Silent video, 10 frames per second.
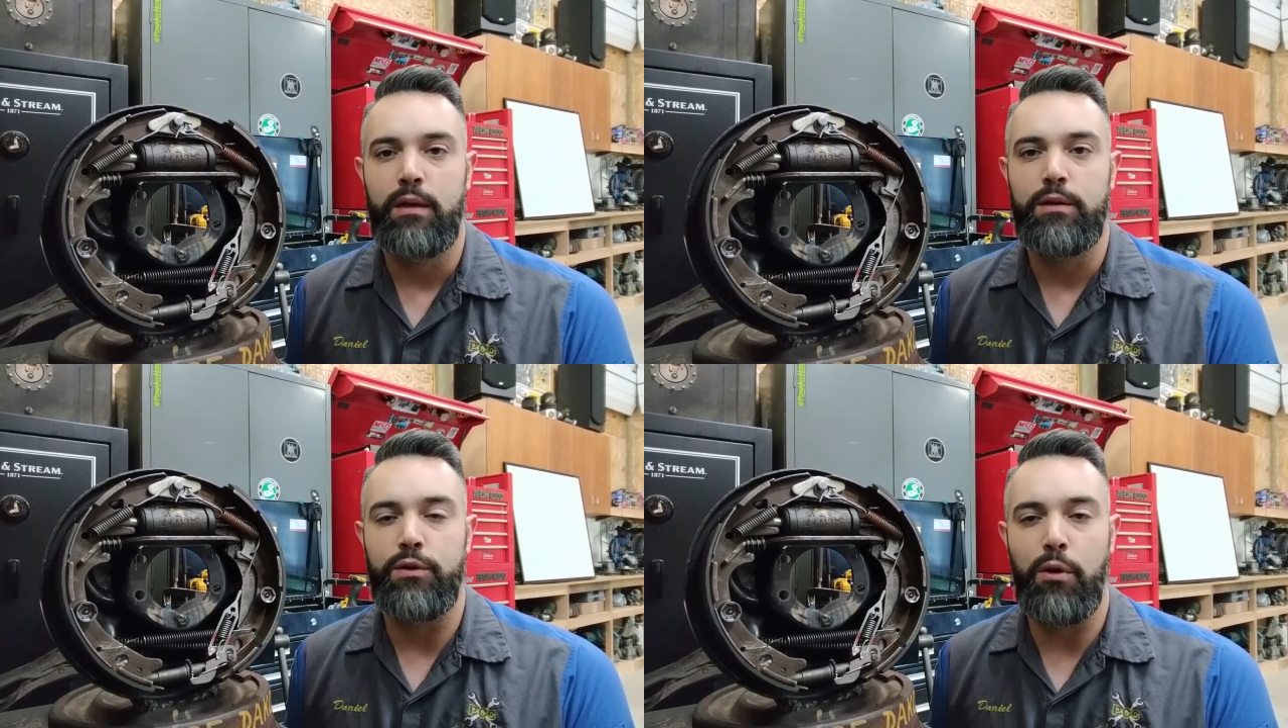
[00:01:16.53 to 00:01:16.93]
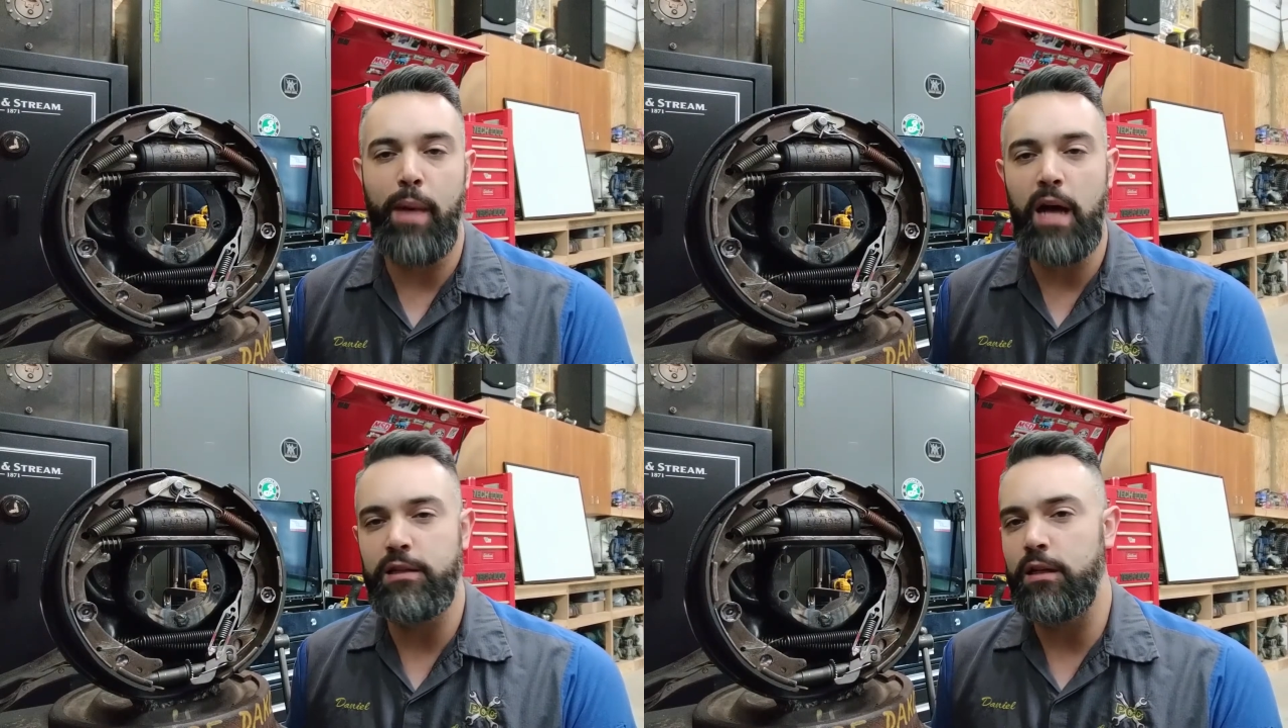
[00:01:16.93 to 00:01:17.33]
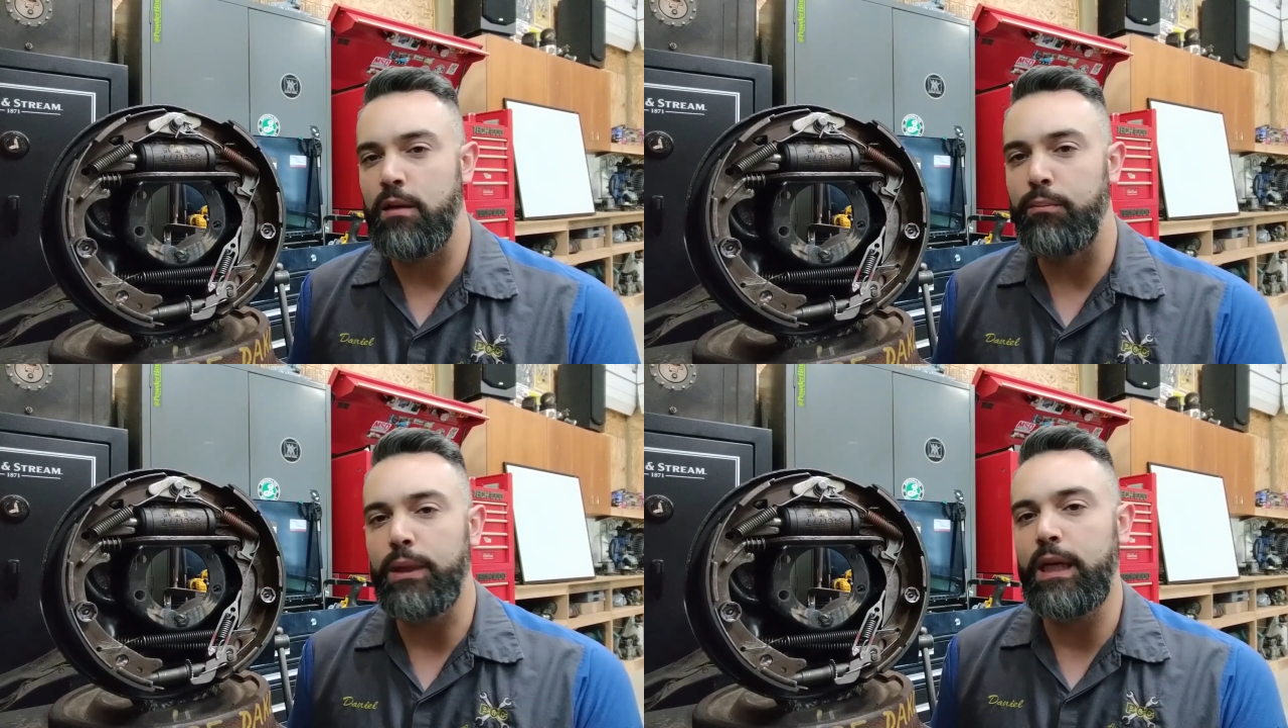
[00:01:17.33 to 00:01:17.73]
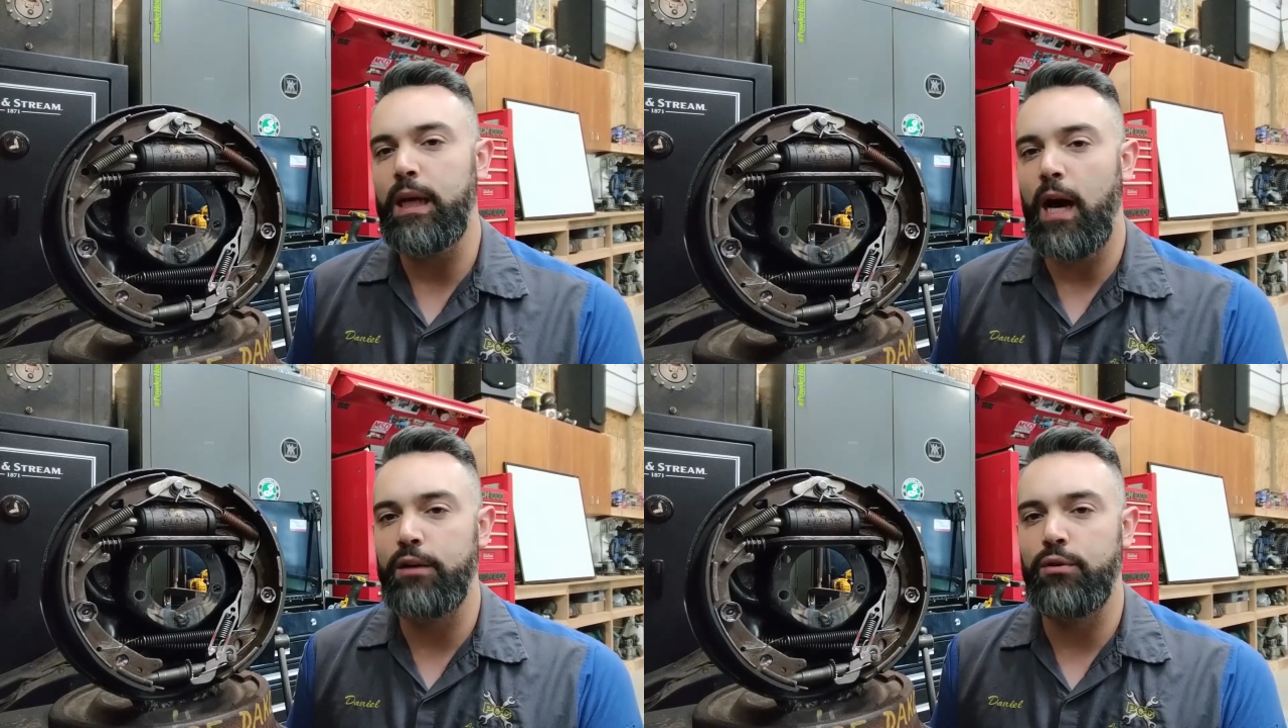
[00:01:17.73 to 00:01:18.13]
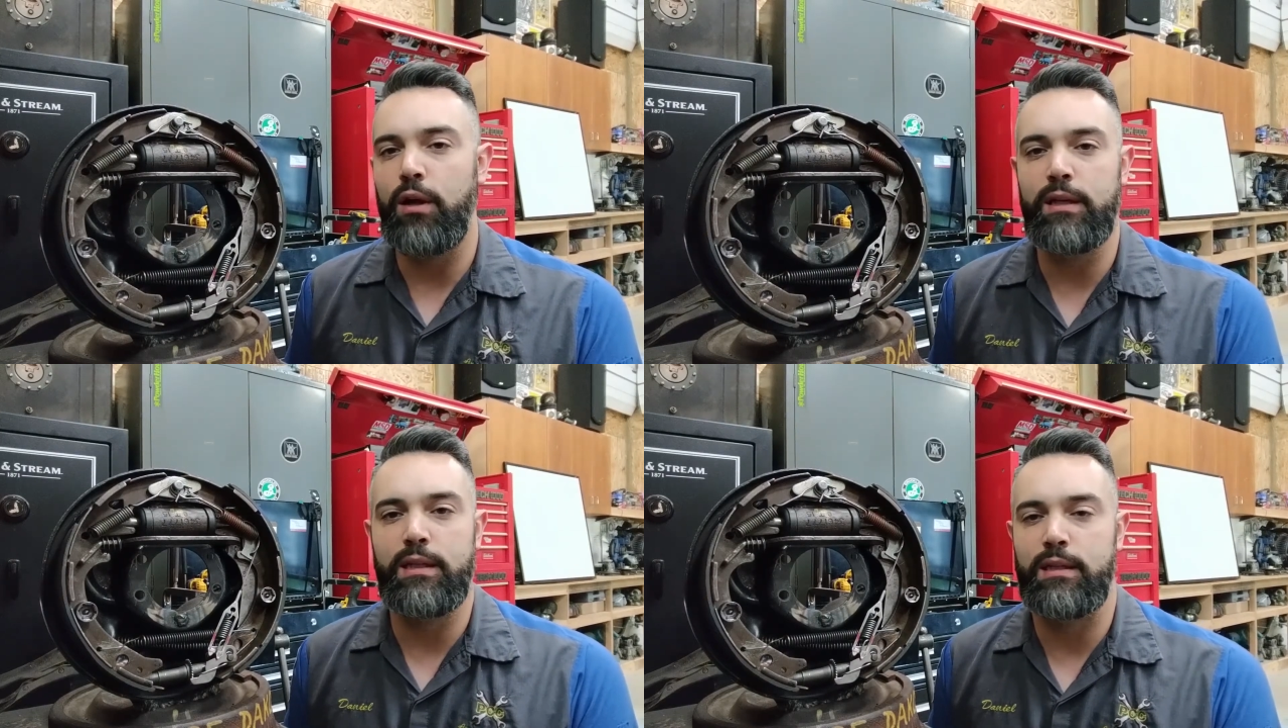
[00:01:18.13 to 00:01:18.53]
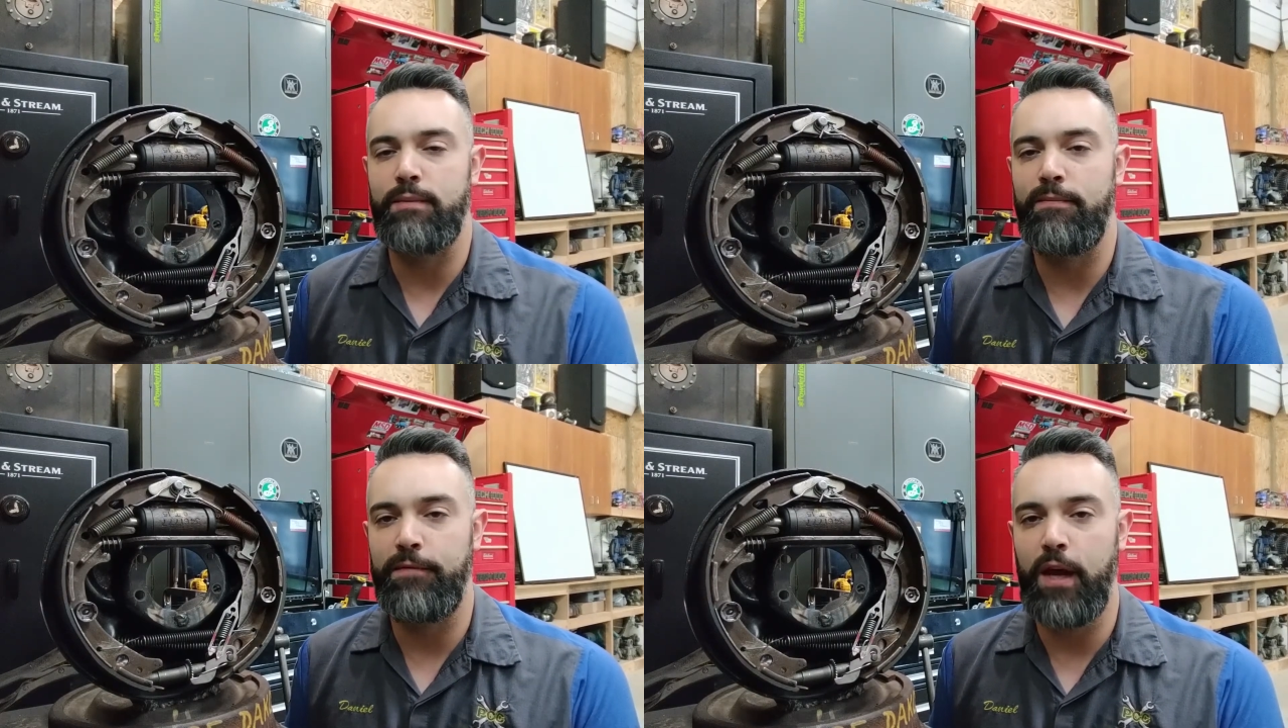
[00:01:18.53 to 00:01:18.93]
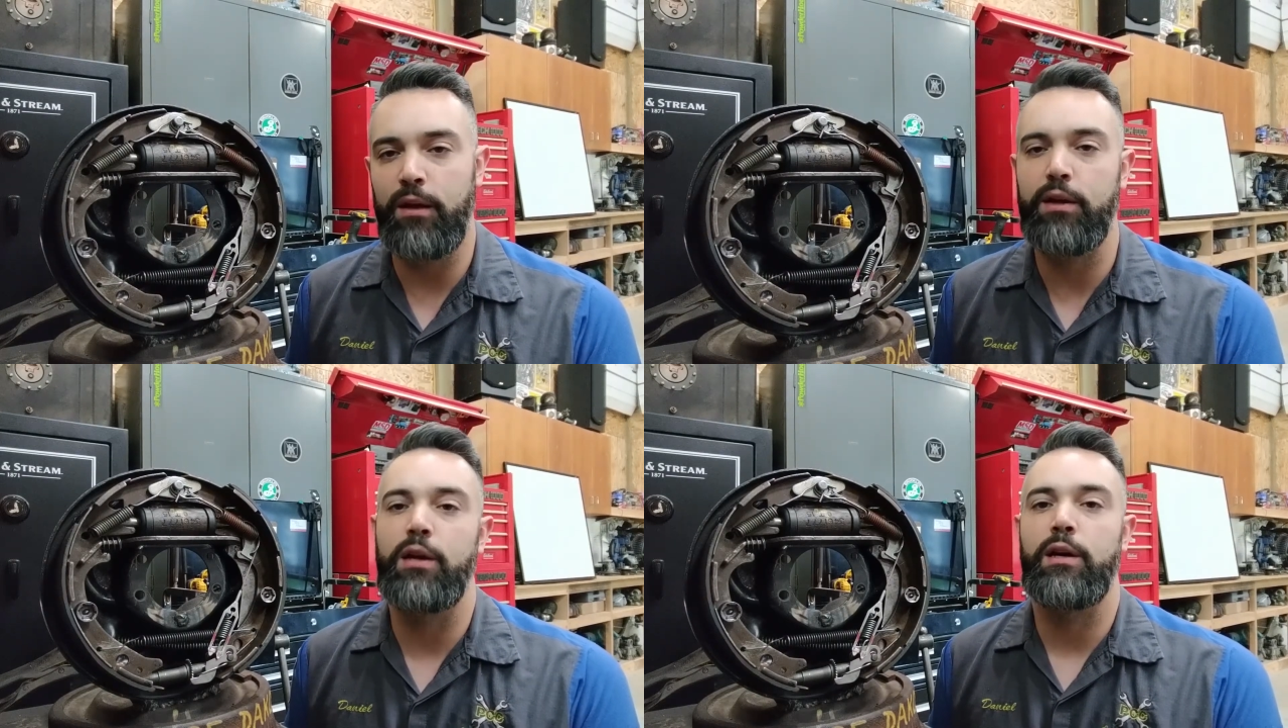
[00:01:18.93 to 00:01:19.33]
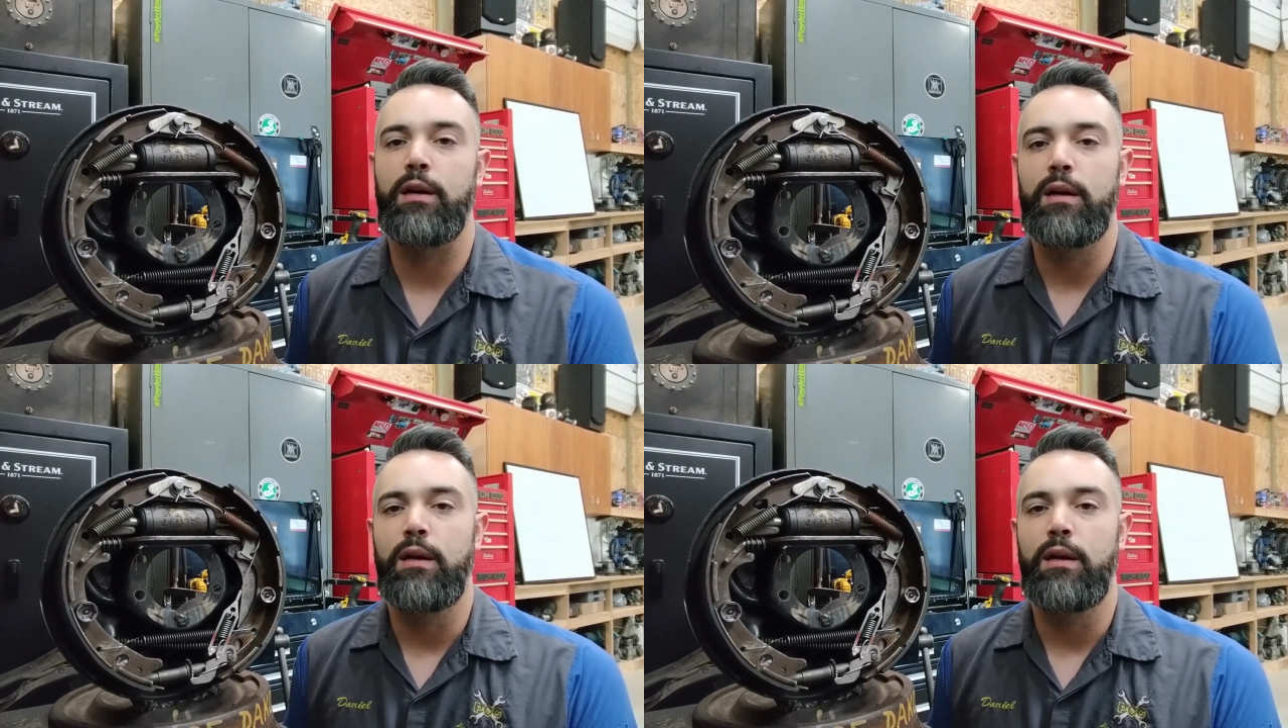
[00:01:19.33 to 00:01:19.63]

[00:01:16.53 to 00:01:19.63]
So imagine complete hydraulic system failure.